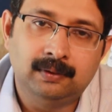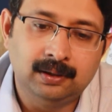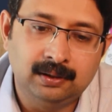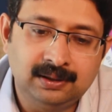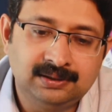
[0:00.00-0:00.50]

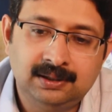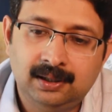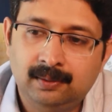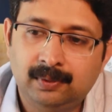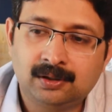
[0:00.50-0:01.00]
in
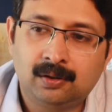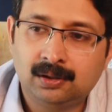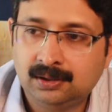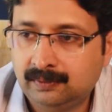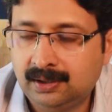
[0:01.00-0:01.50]
TCI
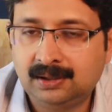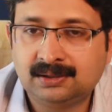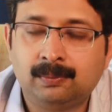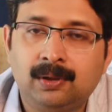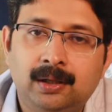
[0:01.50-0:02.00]
methodology, when it
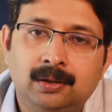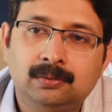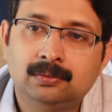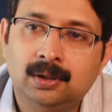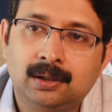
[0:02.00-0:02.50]
is applied
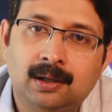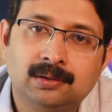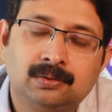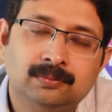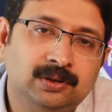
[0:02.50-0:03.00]
to a
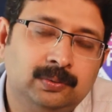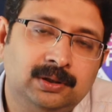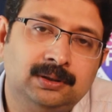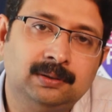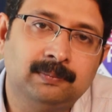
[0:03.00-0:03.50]
classroom
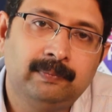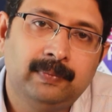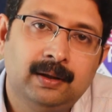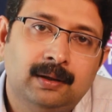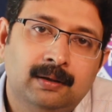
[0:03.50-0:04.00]
situation,
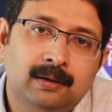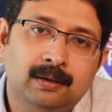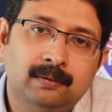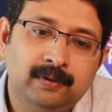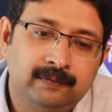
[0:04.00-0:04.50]

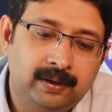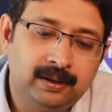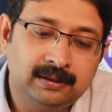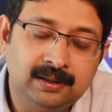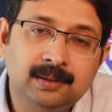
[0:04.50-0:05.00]
we
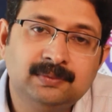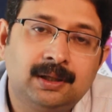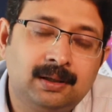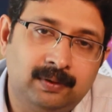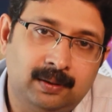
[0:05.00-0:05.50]
find themes
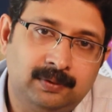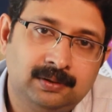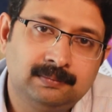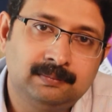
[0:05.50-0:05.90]
are developed,